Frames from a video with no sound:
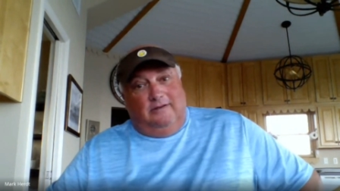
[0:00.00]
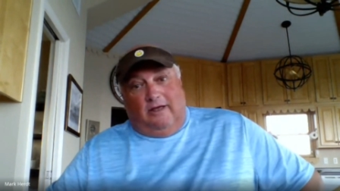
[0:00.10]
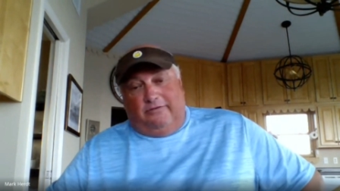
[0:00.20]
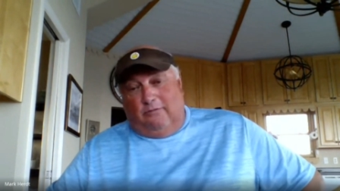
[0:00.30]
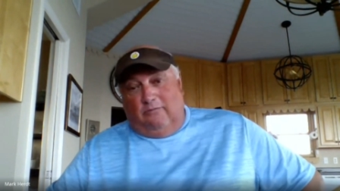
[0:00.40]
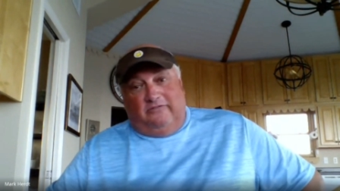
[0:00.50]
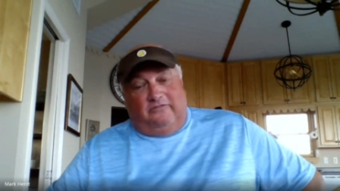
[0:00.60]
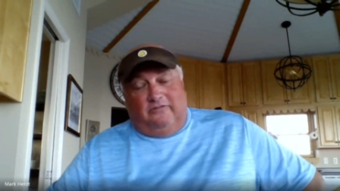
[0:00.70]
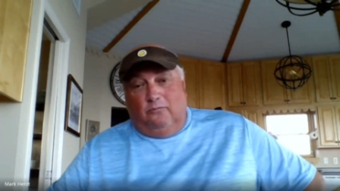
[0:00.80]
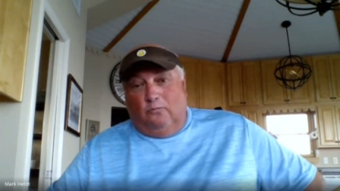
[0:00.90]
Nothing
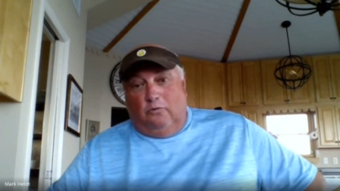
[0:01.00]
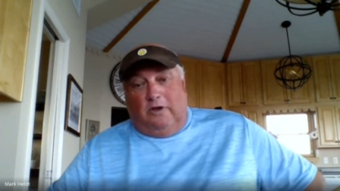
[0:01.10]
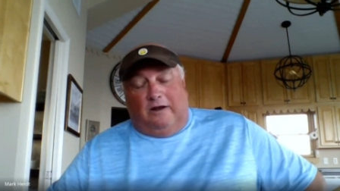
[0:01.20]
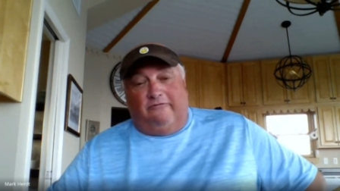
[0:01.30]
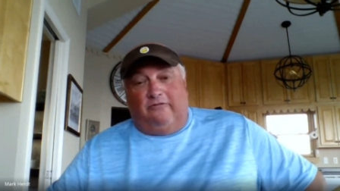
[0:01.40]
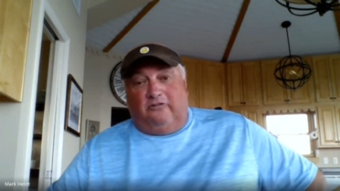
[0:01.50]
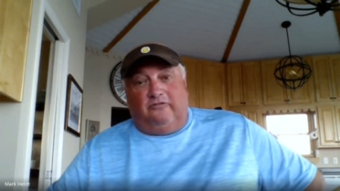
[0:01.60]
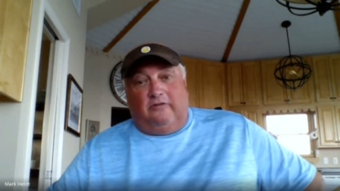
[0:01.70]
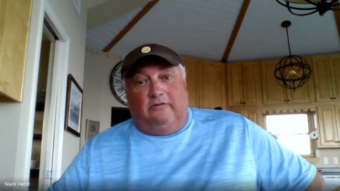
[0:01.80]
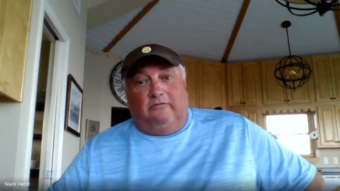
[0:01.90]
was, you had to
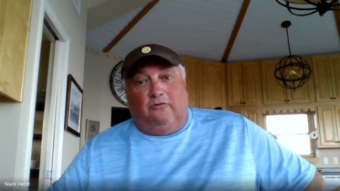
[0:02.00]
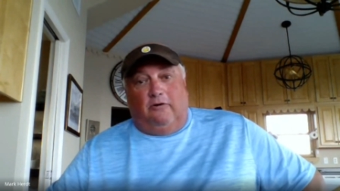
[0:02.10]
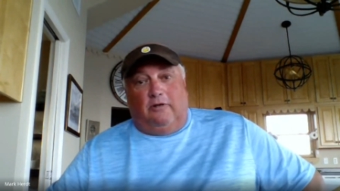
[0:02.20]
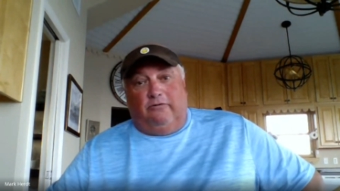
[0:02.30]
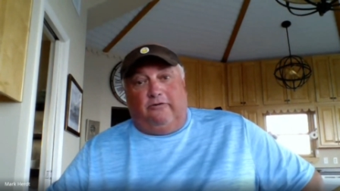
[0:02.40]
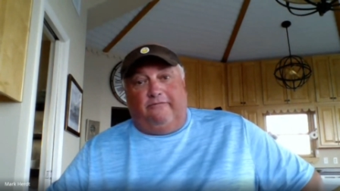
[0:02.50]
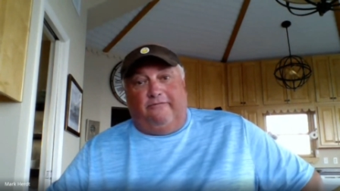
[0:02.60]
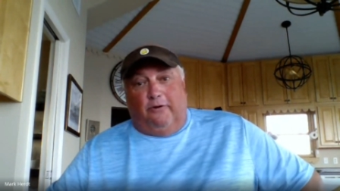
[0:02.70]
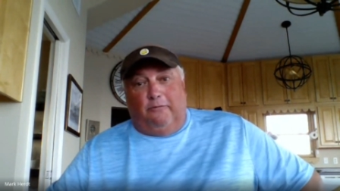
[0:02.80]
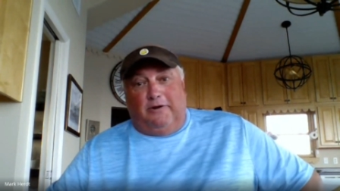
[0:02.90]
flush the toilet with your
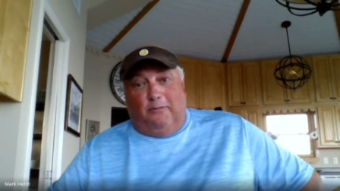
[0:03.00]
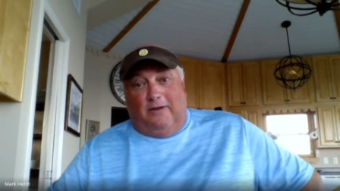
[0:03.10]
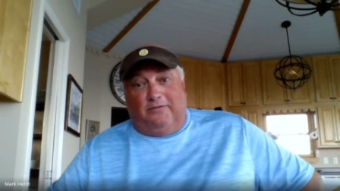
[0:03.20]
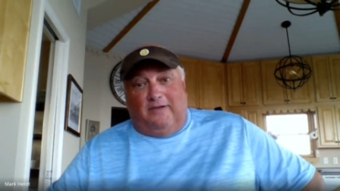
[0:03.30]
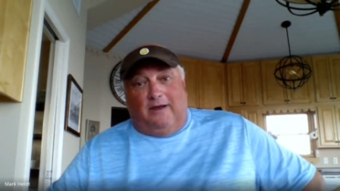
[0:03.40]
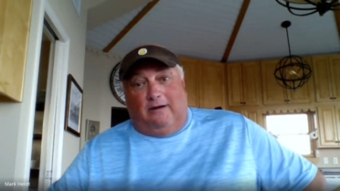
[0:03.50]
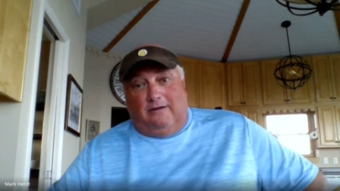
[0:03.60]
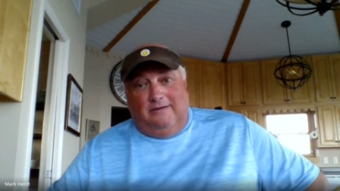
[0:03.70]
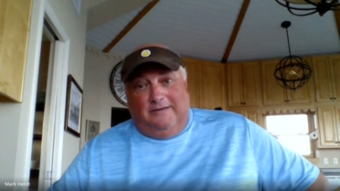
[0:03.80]
foot when you went there.